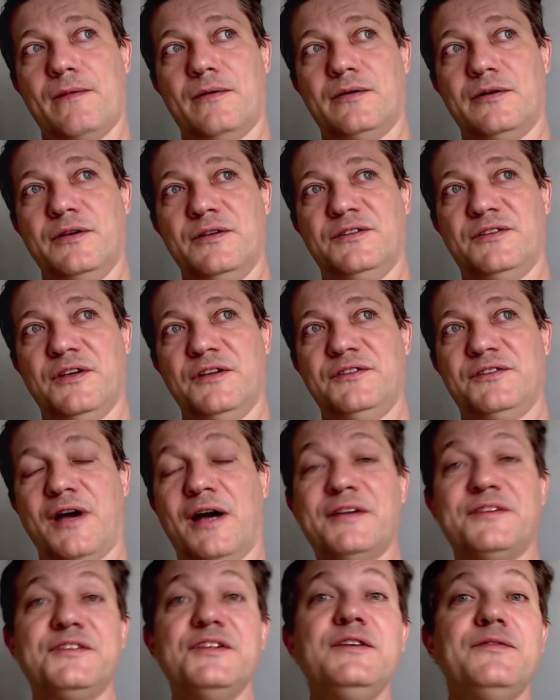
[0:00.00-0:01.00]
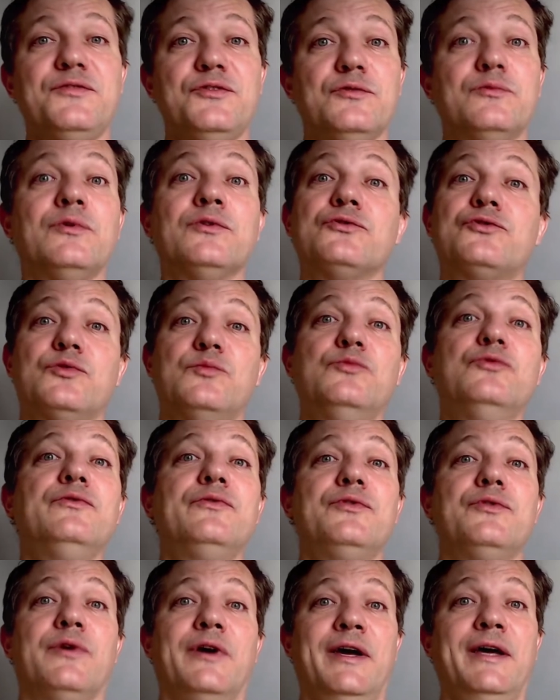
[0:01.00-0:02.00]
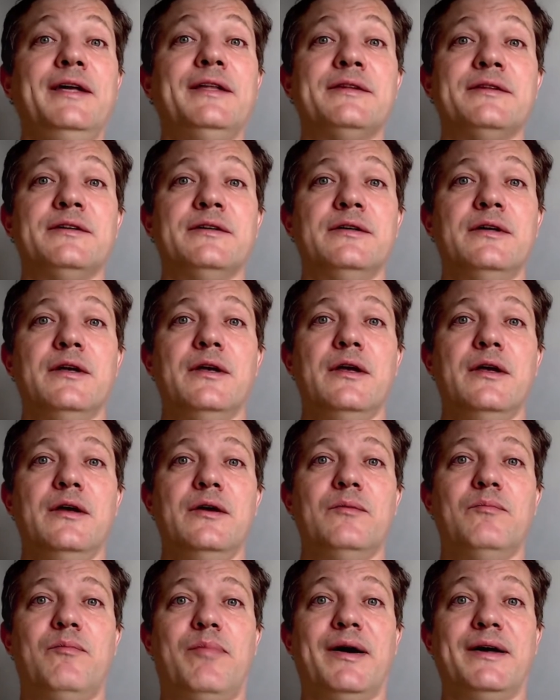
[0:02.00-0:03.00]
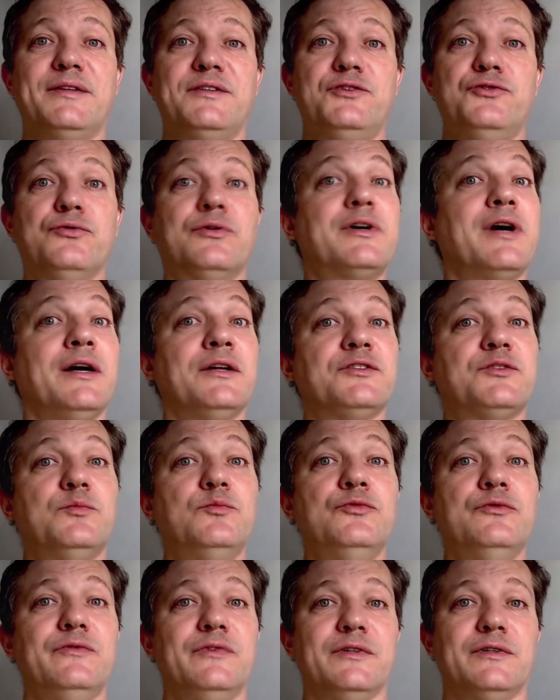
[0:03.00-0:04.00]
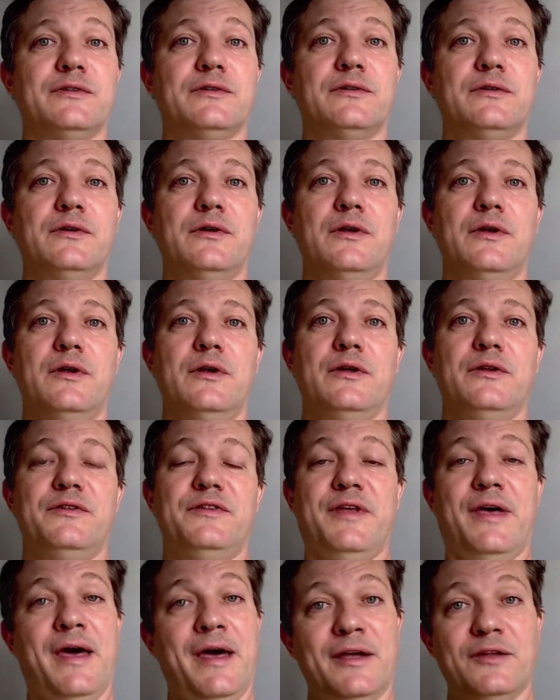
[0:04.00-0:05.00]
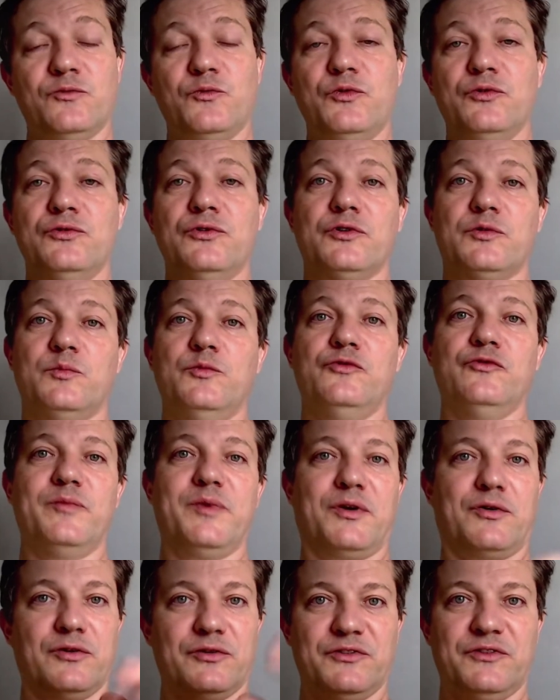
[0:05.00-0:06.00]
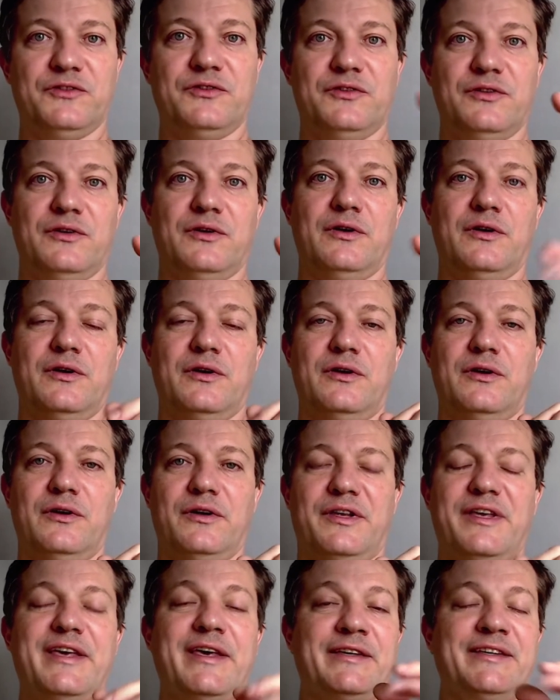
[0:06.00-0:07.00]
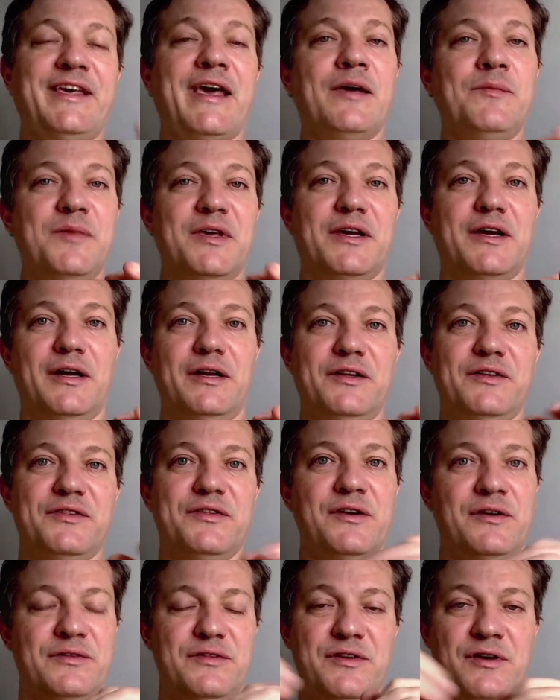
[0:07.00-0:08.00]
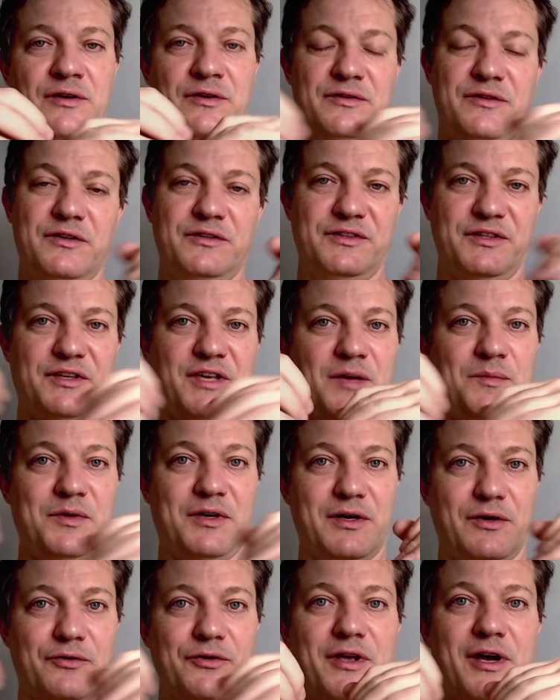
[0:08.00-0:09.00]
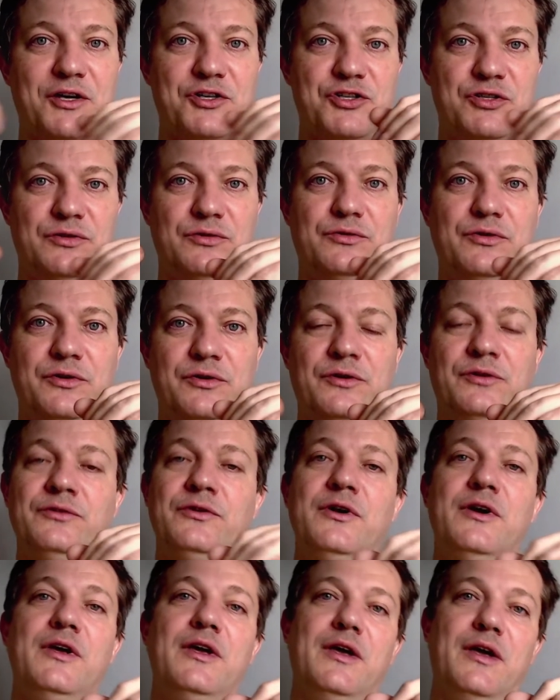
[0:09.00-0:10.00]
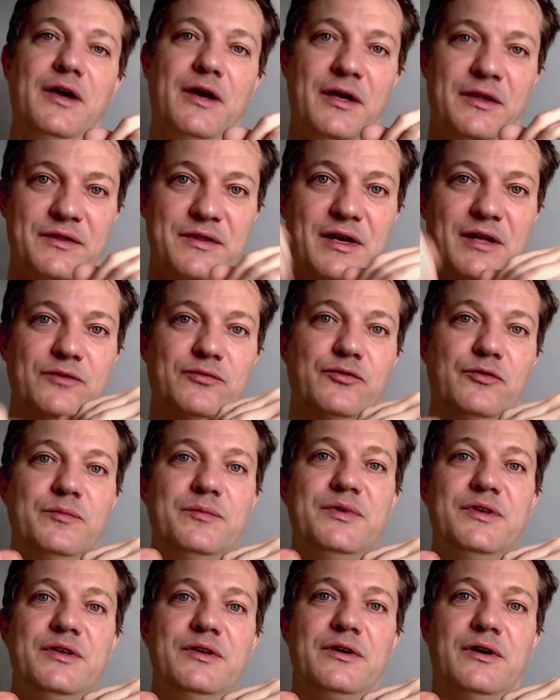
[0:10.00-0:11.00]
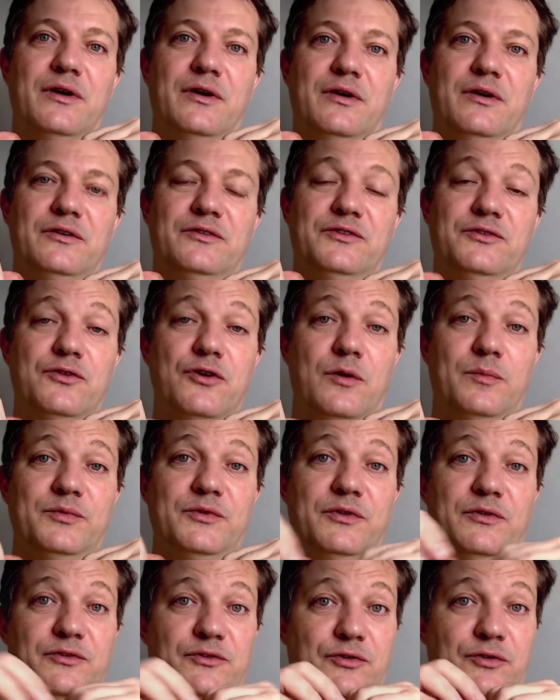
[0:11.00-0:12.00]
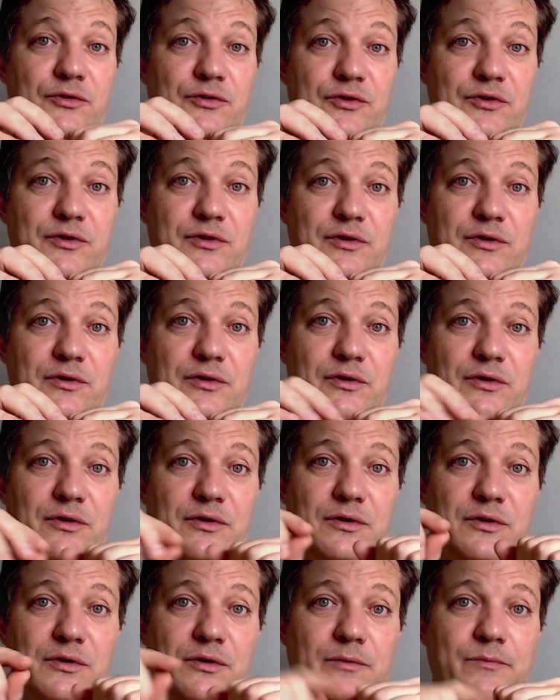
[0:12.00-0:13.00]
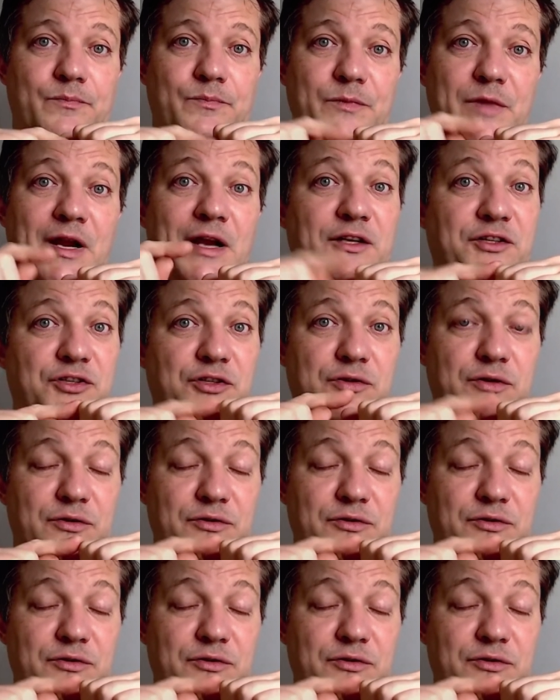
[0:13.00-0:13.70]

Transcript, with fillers: it's, it's as if you want to move your hand, but you can't move it. The hand will not move because uh, chemically there, there, there's a chemical reaction going on and that will be uh, stopped. So the um, electrical